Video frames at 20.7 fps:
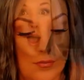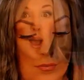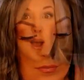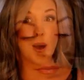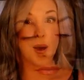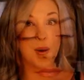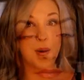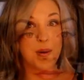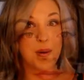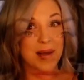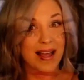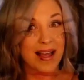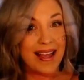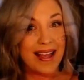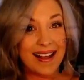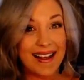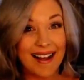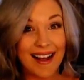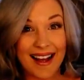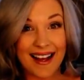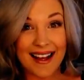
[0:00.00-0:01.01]
Okay
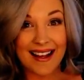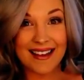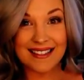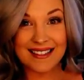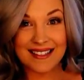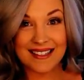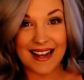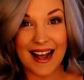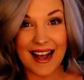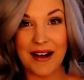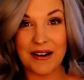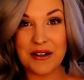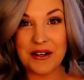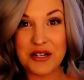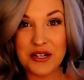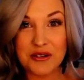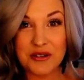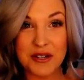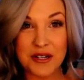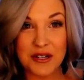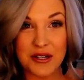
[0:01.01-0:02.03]
guys, how did
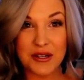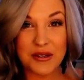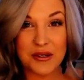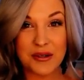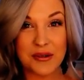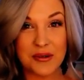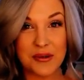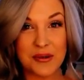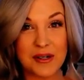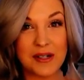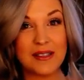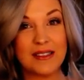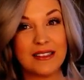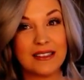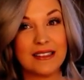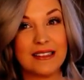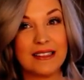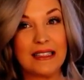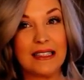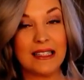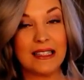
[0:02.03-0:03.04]
you do?
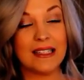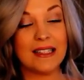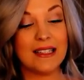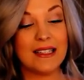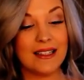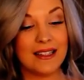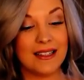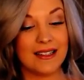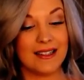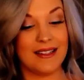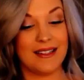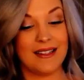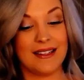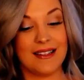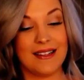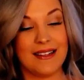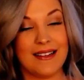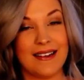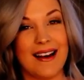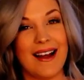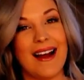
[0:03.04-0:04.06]

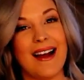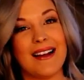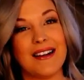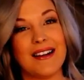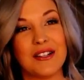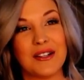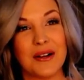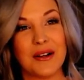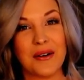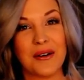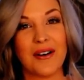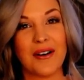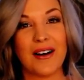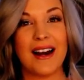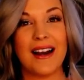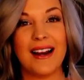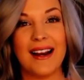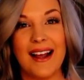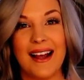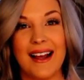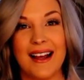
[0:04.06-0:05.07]
Not so
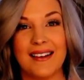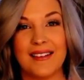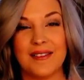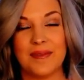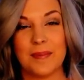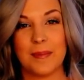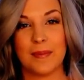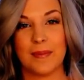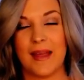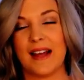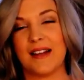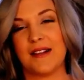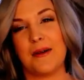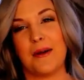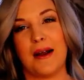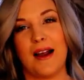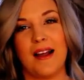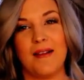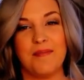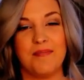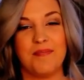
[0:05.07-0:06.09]
great yet? That's
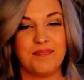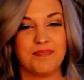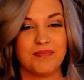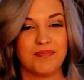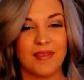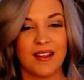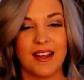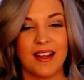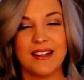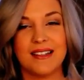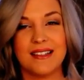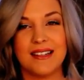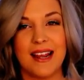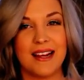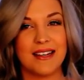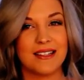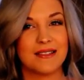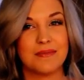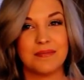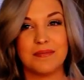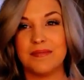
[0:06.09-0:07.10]
okay.
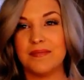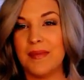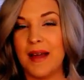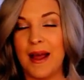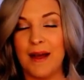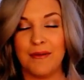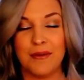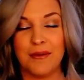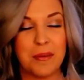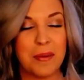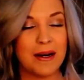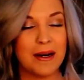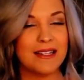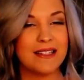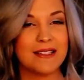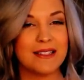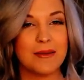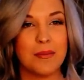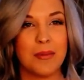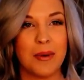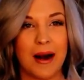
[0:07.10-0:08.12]
Takes everybody
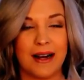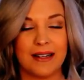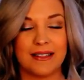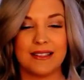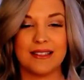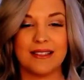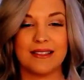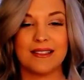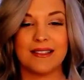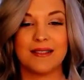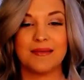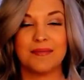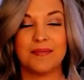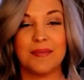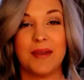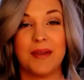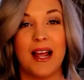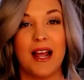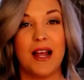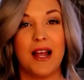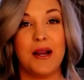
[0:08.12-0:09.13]
some practice.
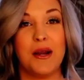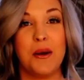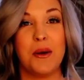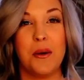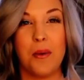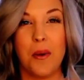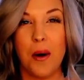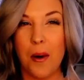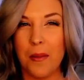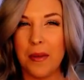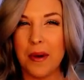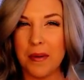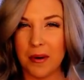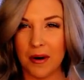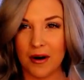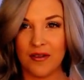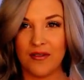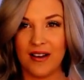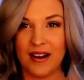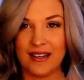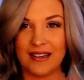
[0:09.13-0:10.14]
You won't be
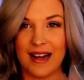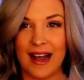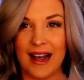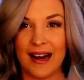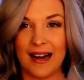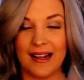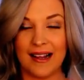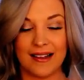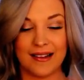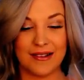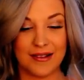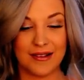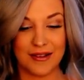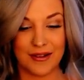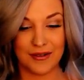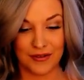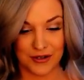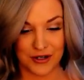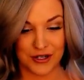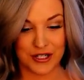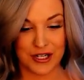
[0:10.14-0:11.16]
perfect at it
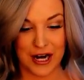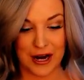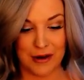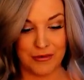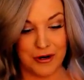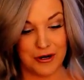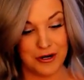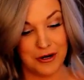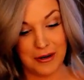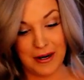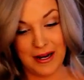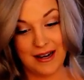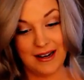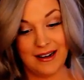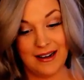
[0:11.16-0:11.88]
the first time you do it.